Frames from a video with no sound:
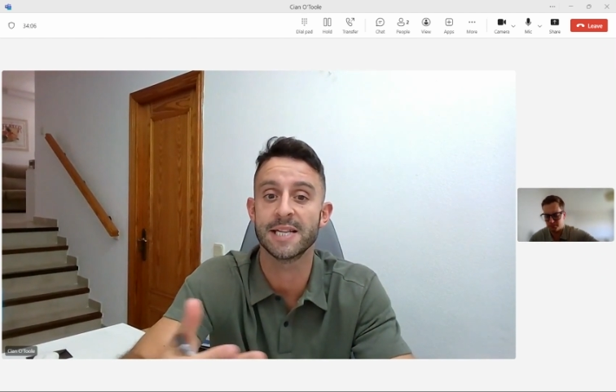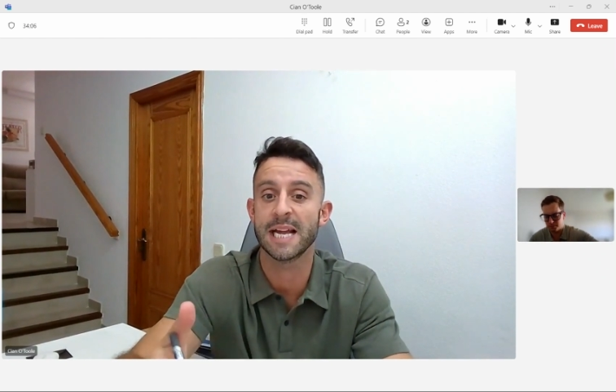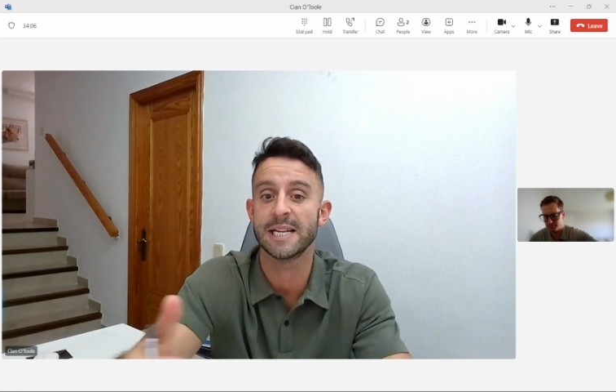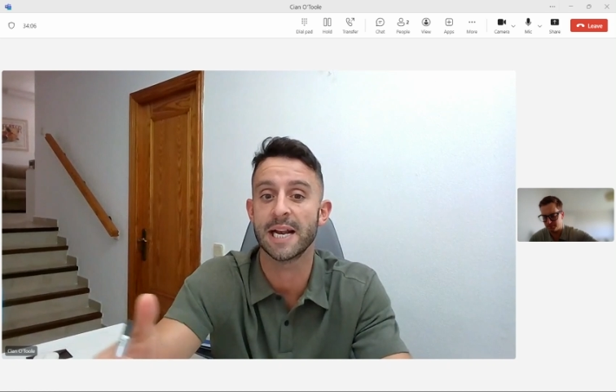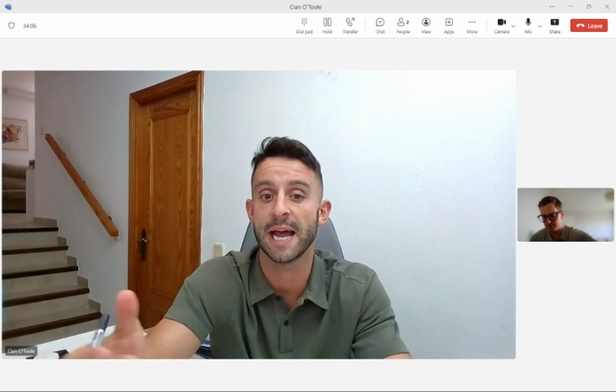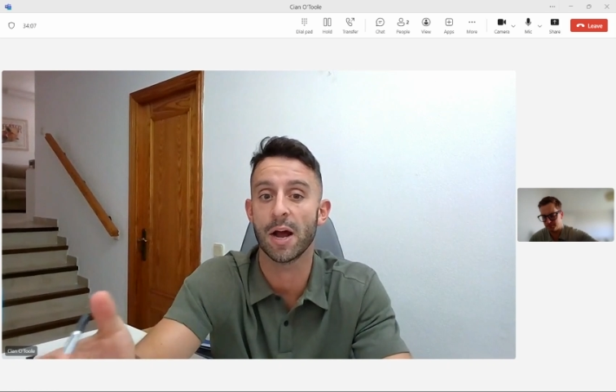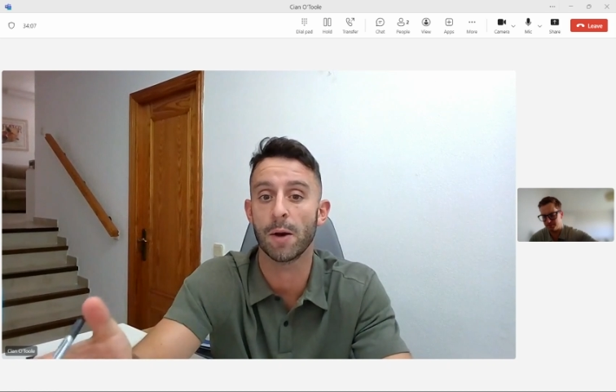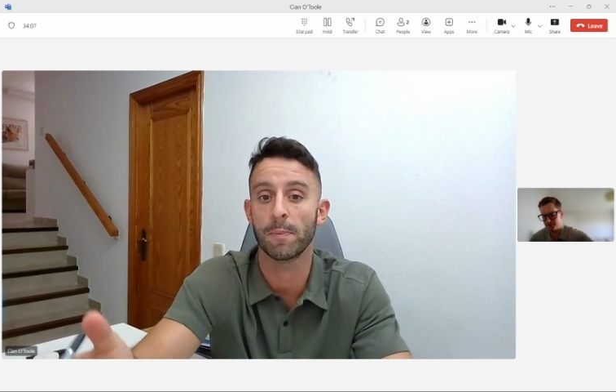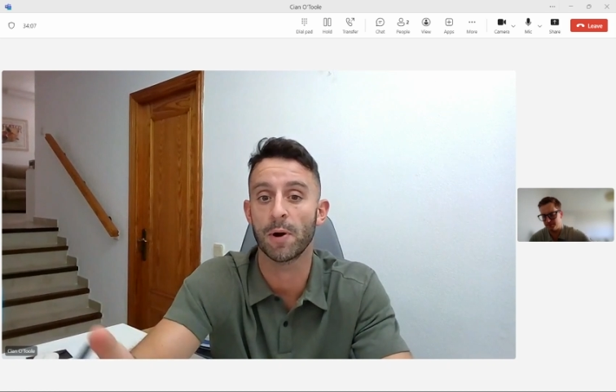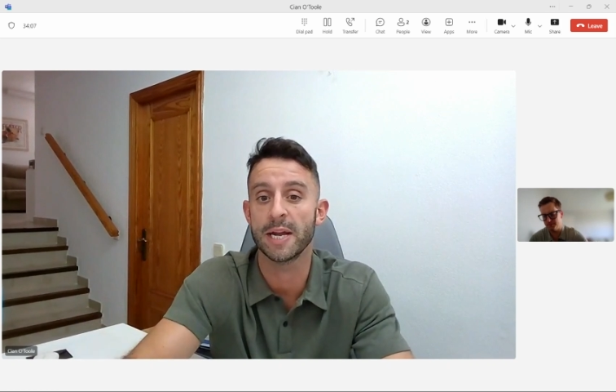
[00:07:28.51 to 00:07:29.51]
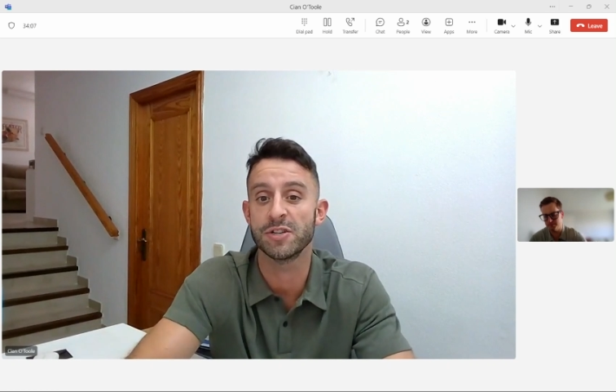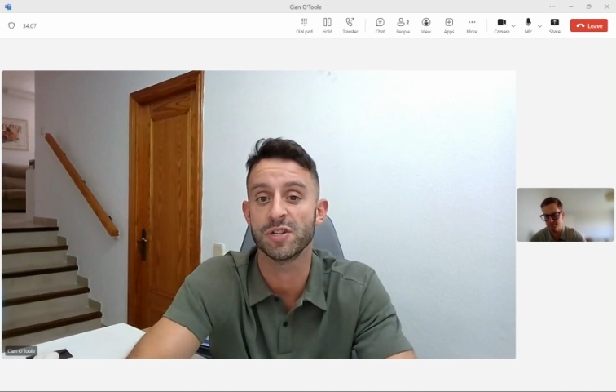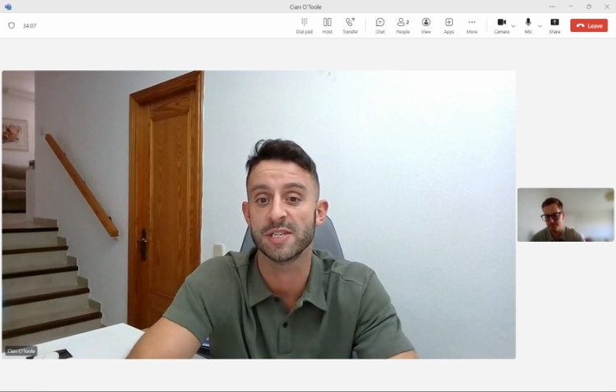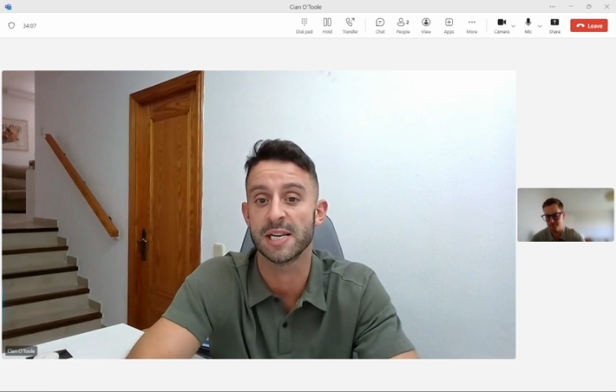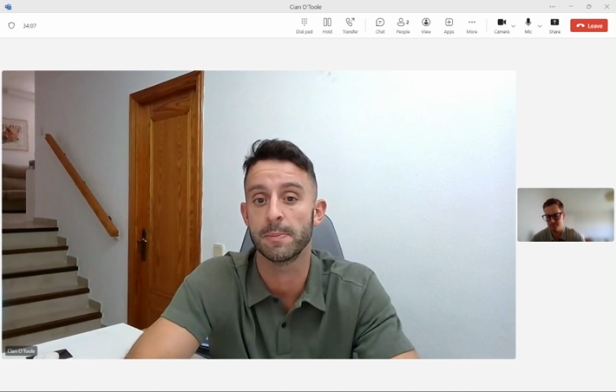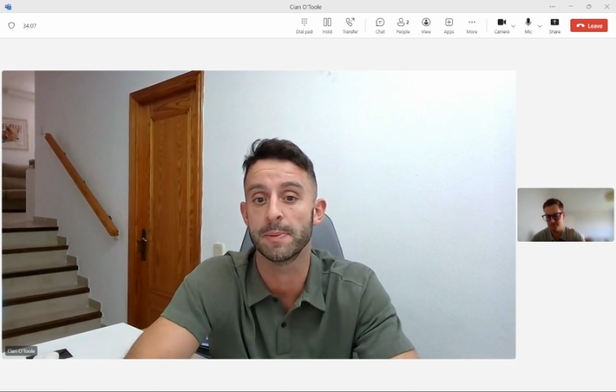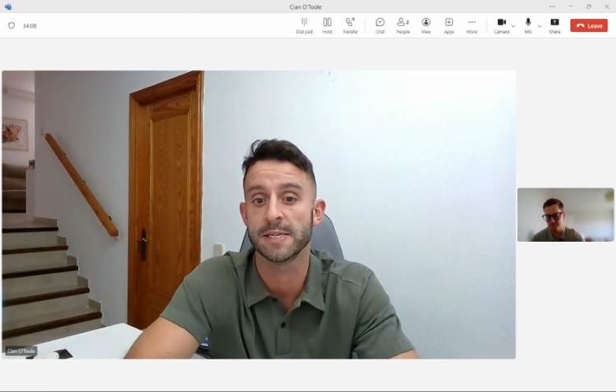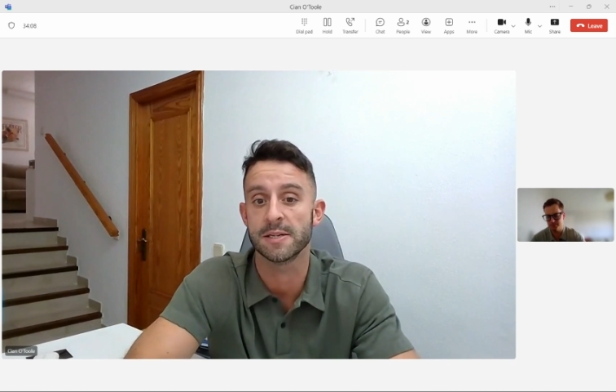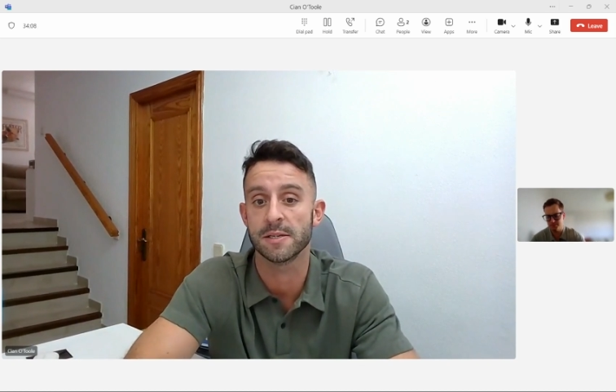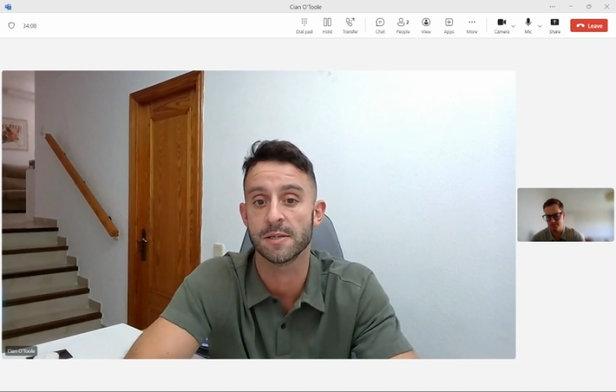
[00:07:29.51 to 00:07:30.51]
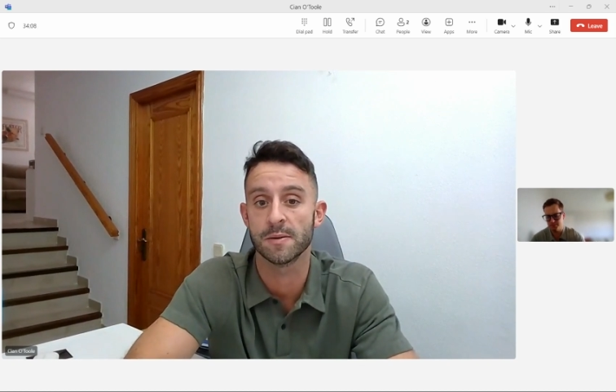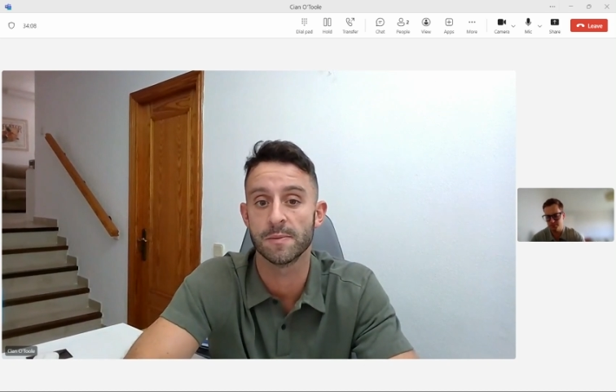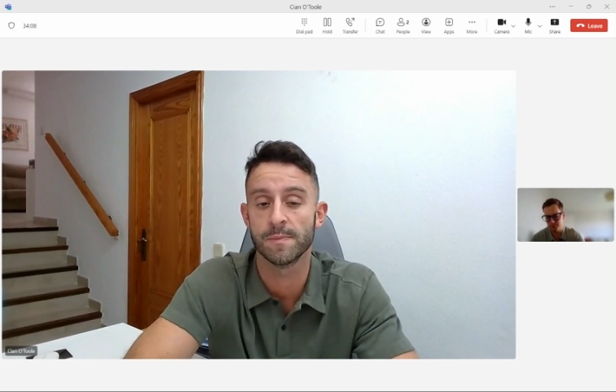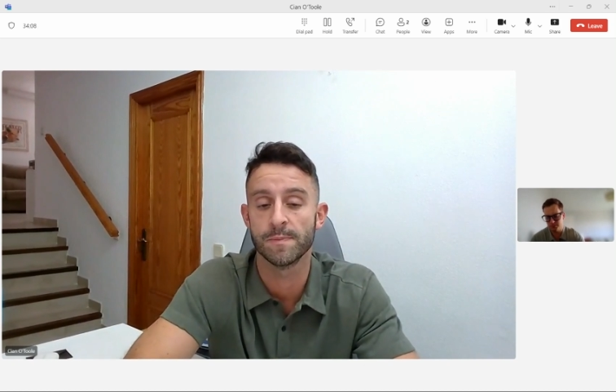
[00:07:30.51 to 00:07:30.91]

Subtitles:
day-to-day operations in the business.